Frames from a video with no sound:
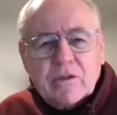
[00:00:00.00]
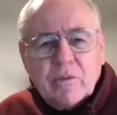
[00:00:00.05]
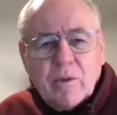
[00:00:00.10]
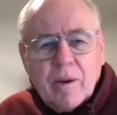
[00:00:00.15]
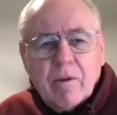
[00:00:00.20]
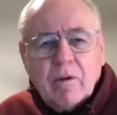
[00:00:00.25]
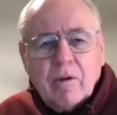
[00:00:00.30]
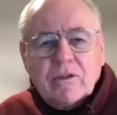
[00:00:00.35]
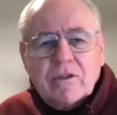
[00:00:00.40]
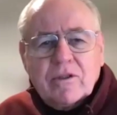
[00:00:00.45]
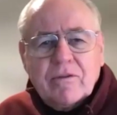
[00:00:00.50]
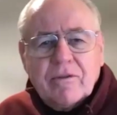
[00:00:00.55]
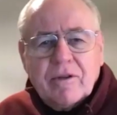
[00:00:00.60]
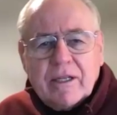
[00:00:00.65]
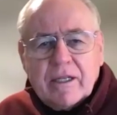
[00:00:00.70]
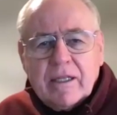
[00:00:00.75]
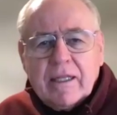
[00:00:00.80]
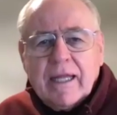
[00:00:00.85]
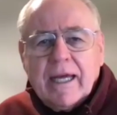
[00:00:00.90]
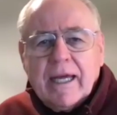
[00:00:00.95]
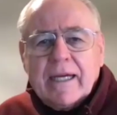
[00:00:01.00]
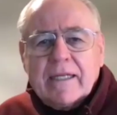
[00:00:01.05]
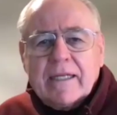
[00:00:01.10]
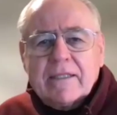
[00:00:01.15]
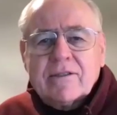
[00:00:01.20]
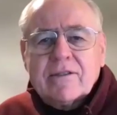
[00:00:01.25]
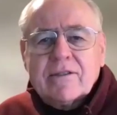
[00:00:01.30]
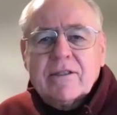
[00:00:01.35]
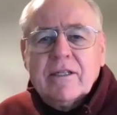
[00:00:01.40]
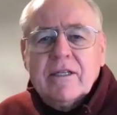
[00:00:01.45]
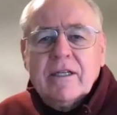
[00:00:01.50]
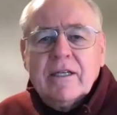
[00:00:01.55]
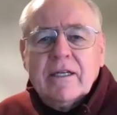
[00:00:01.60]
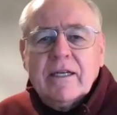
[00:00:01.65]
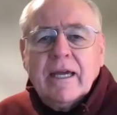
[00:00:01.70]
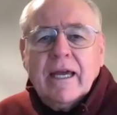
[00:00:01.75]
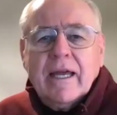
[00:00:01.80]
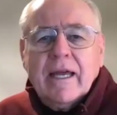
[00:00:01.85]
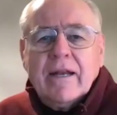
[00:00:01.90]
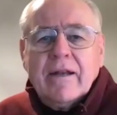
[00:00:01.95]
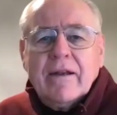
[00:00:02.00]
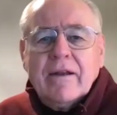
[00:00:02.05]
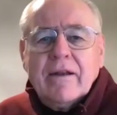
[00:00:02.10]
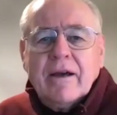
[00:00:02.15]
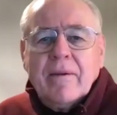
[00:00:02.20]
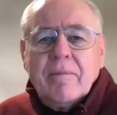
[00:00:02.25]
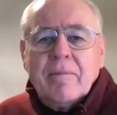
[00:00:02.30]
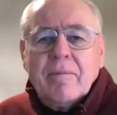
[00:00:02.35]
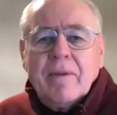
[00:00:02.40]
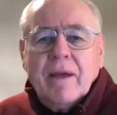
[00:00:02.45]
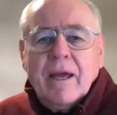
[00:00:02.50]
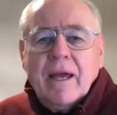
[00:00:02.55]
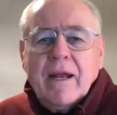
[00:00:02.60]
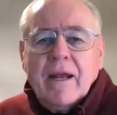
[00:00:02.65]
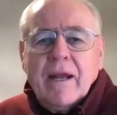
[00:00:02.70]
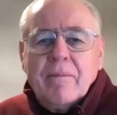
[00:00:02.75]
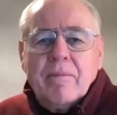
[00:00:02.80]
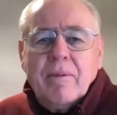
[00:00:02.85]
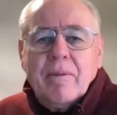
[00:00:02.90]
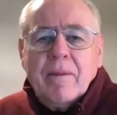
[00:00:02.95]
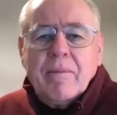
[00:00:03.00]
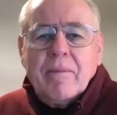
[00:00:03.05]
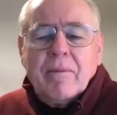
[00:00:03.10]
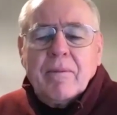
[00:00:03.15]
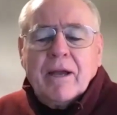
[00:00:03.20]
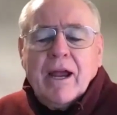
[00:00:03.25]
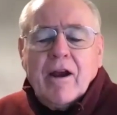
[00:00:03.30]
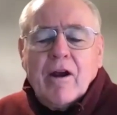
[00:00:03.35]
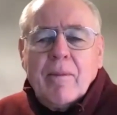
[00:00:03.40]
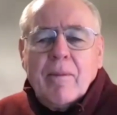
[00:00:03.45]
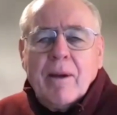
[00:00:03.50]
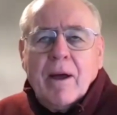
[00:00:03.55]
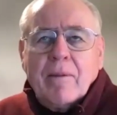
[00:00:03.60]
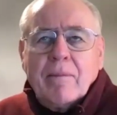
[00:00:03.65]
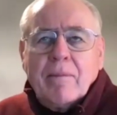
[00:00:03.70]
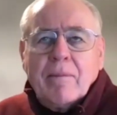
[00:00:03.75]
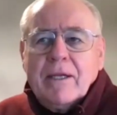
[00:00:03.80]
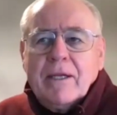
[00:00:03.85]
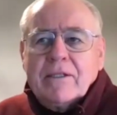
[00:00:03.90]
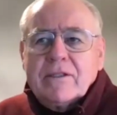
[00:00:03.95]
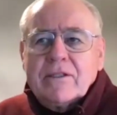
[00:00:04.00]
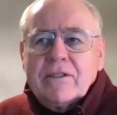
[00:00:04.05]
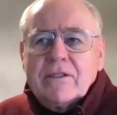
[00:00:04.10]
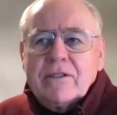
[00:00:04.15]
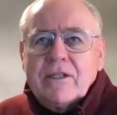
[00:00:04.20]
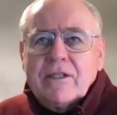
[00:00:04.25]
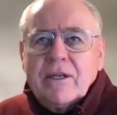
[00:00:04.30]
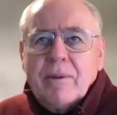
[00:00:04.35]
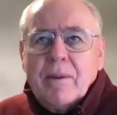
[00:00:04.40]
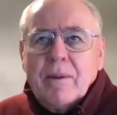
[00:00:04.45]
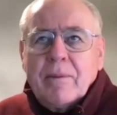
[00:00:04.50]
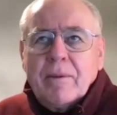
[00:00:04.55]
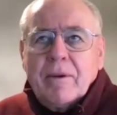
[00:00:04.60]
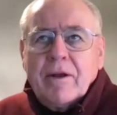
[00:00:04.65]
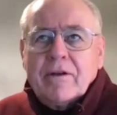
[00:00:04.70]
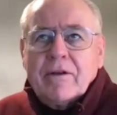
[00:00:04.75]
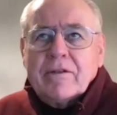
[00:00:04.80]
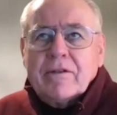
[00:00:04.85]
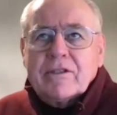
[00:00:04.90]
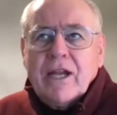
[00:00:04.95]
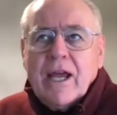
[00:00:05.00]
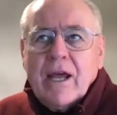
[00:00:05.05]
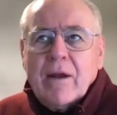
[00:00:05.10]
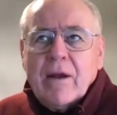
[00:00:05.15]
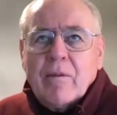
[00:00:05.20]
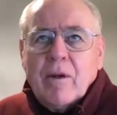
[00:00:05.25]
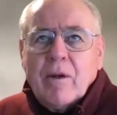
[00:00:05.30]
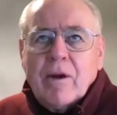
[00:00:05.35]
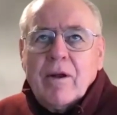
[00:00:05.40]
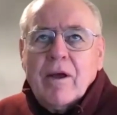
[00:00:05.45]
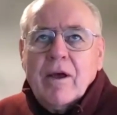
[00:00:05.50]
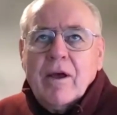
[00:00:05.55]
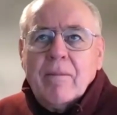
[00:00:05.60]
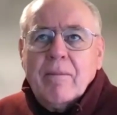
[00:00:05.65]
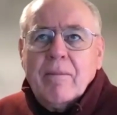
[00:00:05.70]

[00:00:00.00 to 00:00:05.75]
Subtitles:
is where most of it collects, and people care about beaches and people understand what